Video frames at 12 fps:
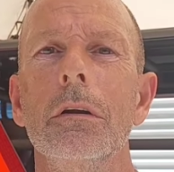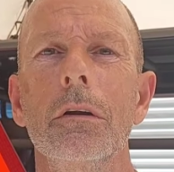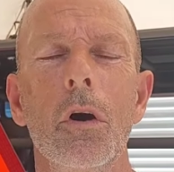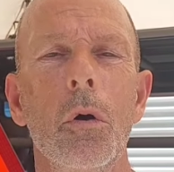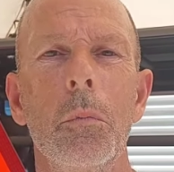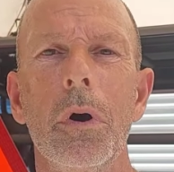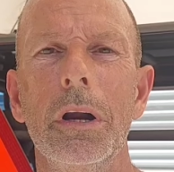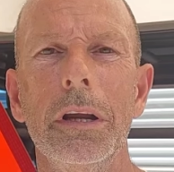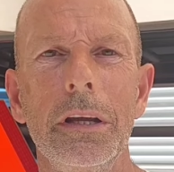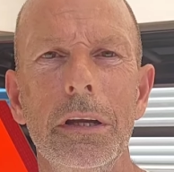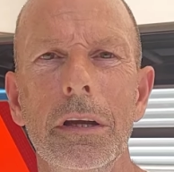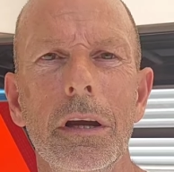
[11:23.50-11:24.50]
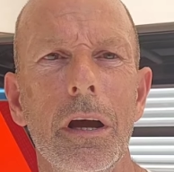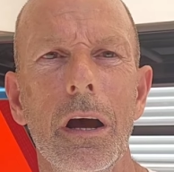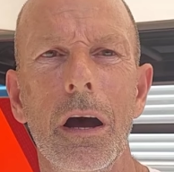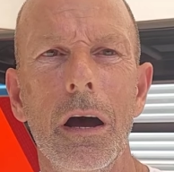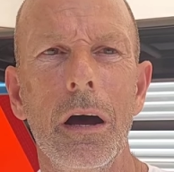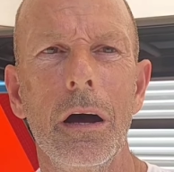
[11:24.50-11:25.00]
Nobody
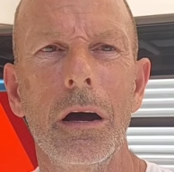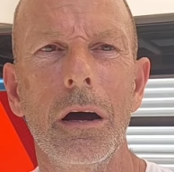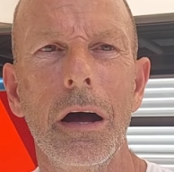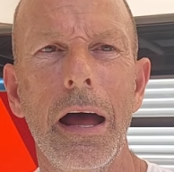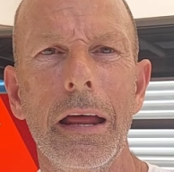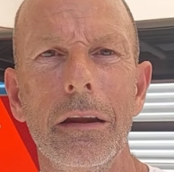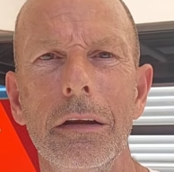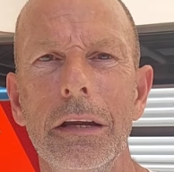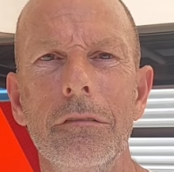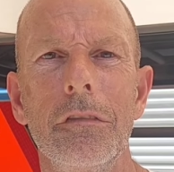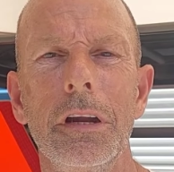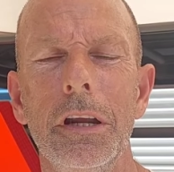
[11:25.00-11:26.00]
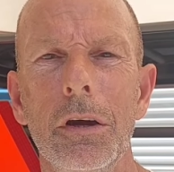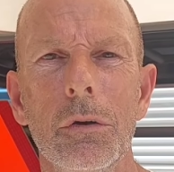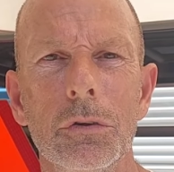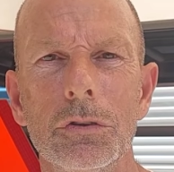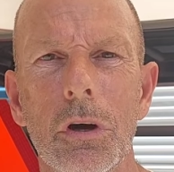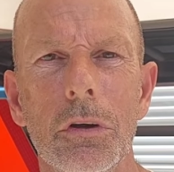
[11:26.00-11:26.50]
had any
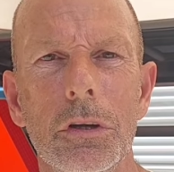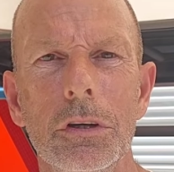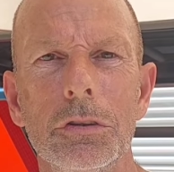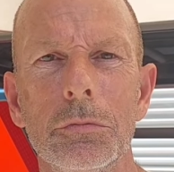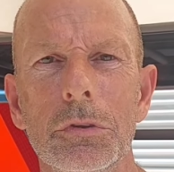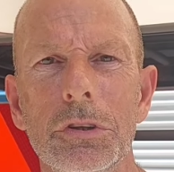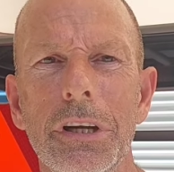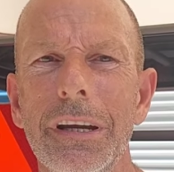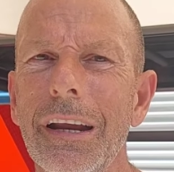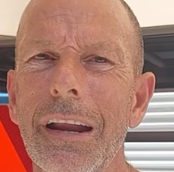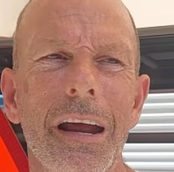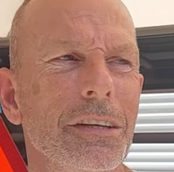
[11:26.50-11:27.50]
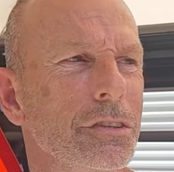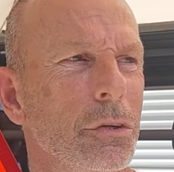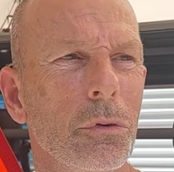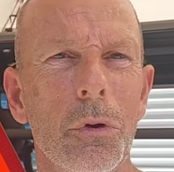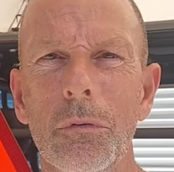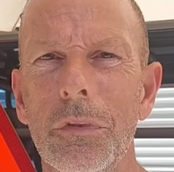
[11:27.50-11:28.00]
videos on this machine, and I
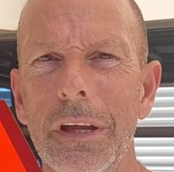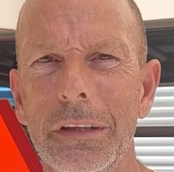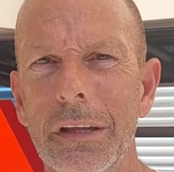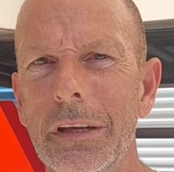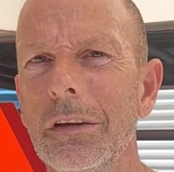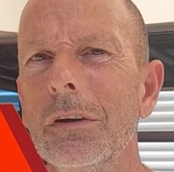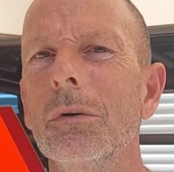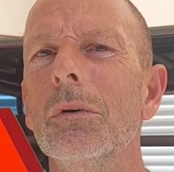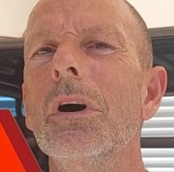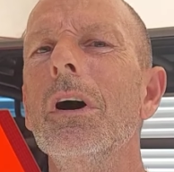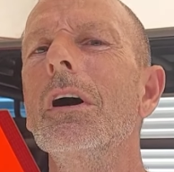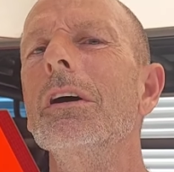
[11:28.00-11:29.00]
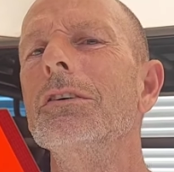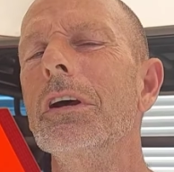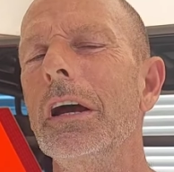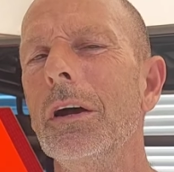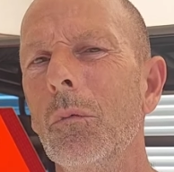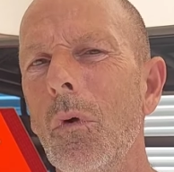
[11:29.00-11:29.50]
still don't think they do,
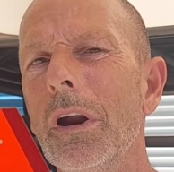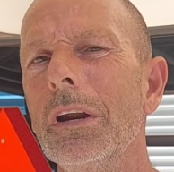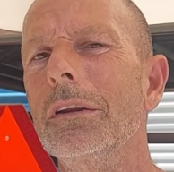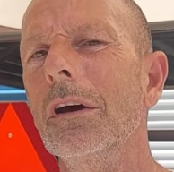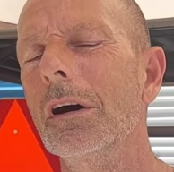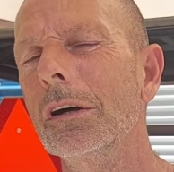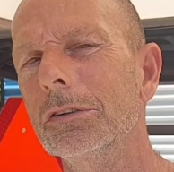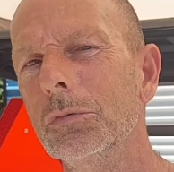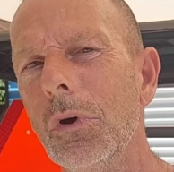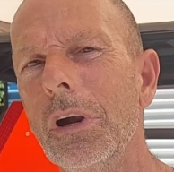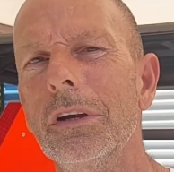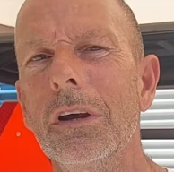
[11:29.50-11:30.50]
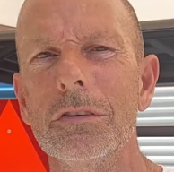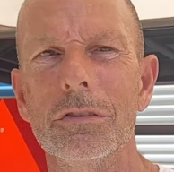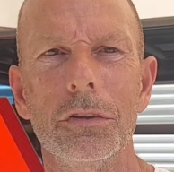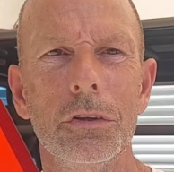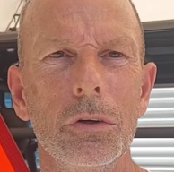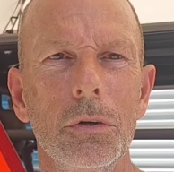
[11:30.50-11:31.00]
saying what it does, what it
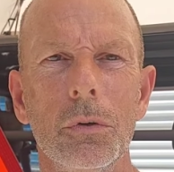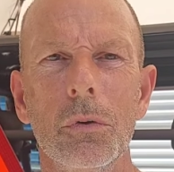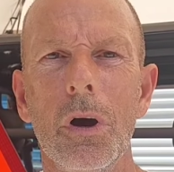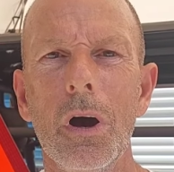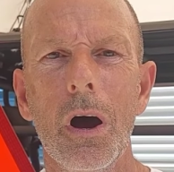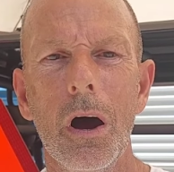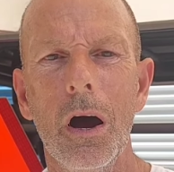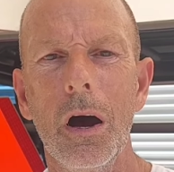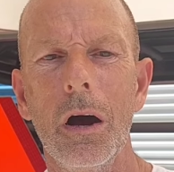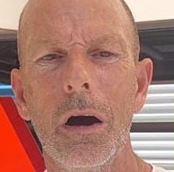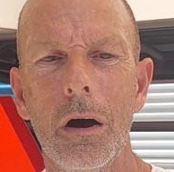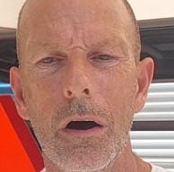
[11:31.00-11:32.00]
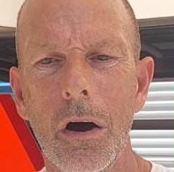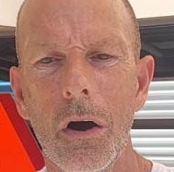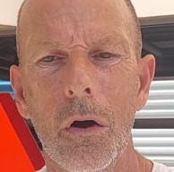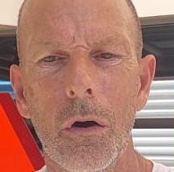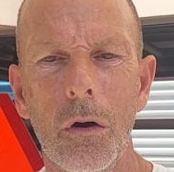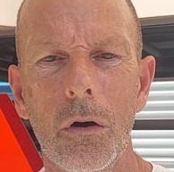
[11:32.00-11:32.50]
doesn't do,
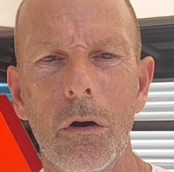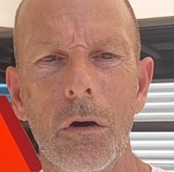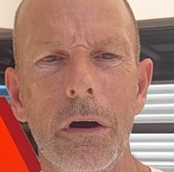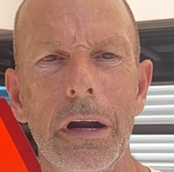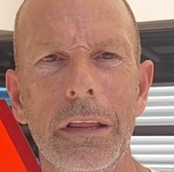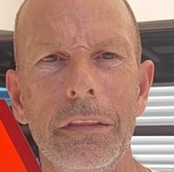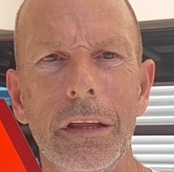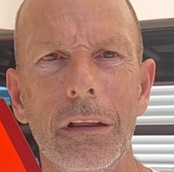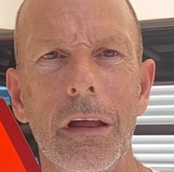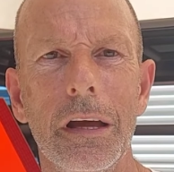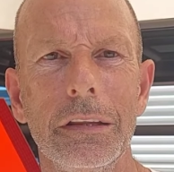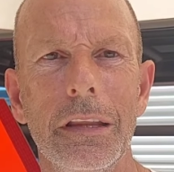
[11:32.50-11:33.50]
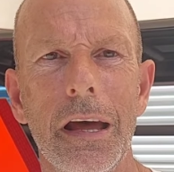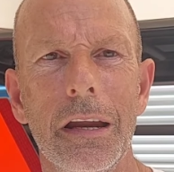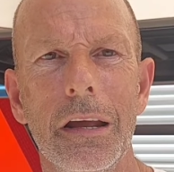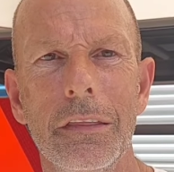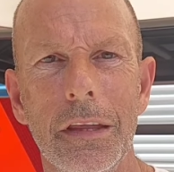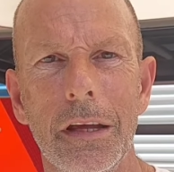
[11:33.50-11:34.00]
or anything like that.
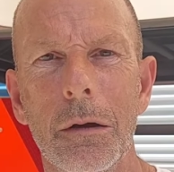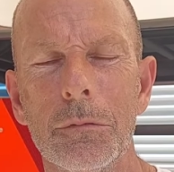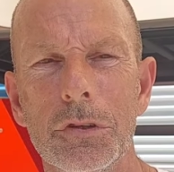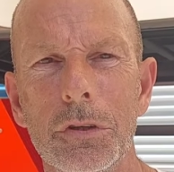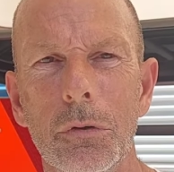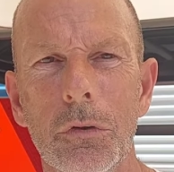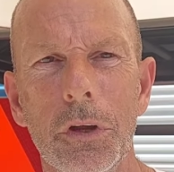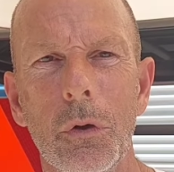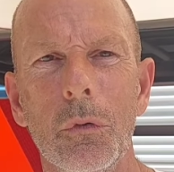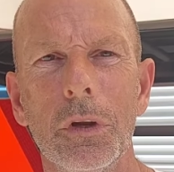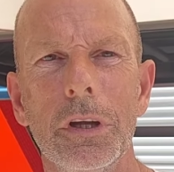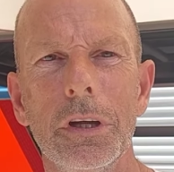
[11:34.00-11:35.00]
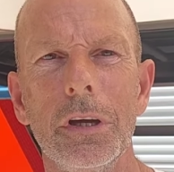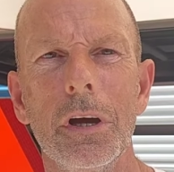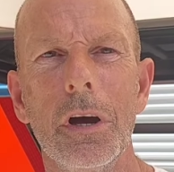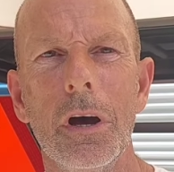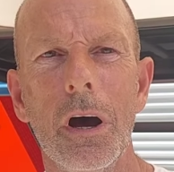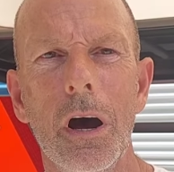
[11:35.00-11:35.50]
I think I'm still the only
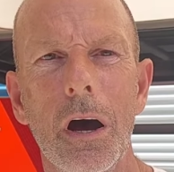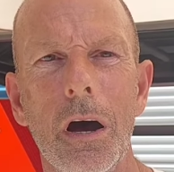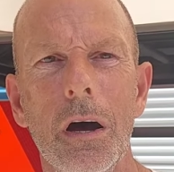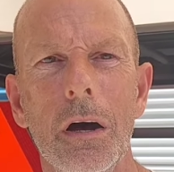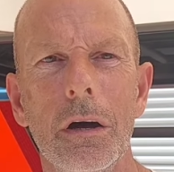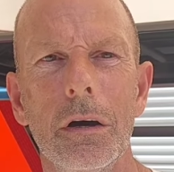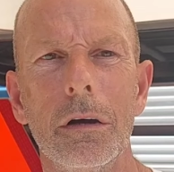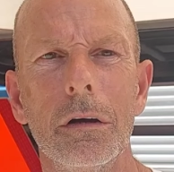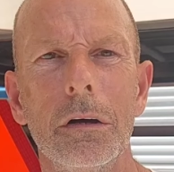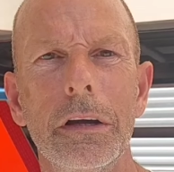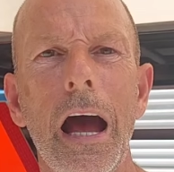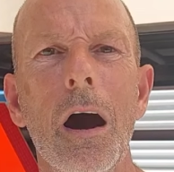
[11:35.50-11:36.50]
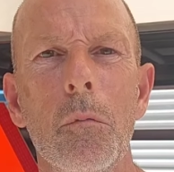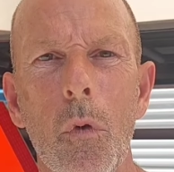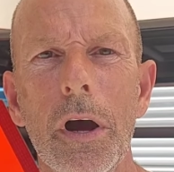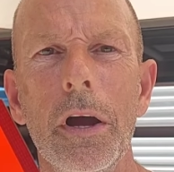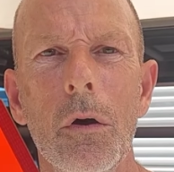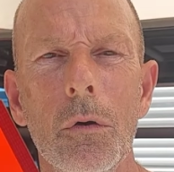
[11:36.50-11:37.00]

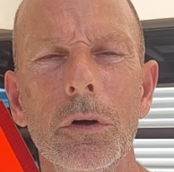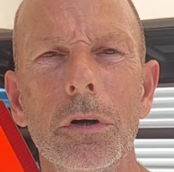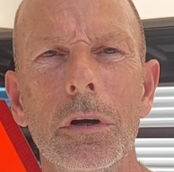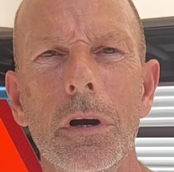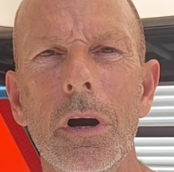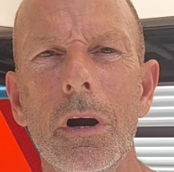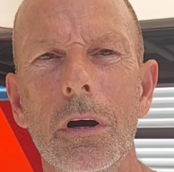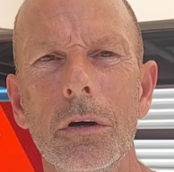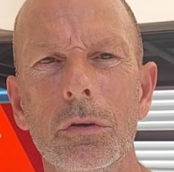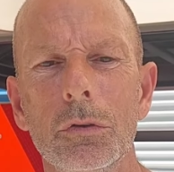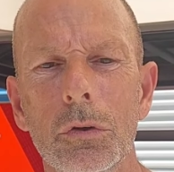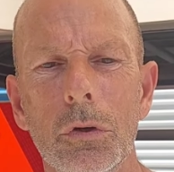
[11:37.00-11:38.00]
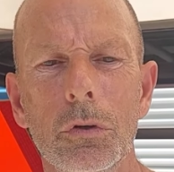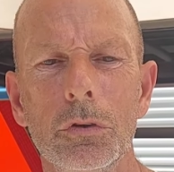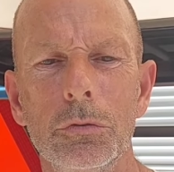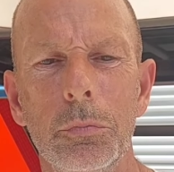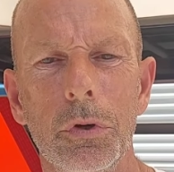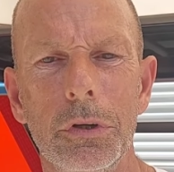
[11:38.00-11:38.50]
Cowboy owner
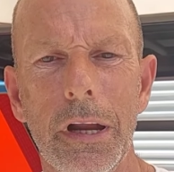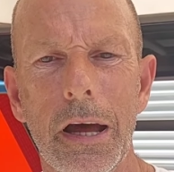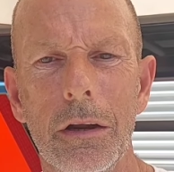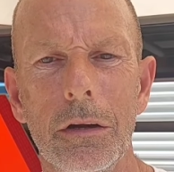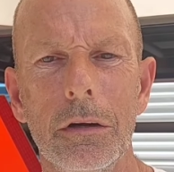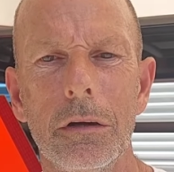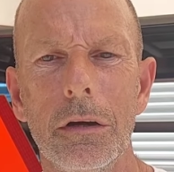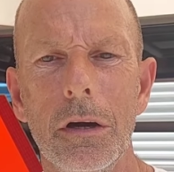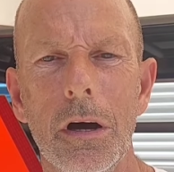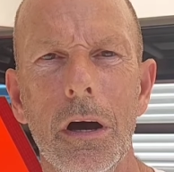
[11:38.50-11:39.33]
who's putting out a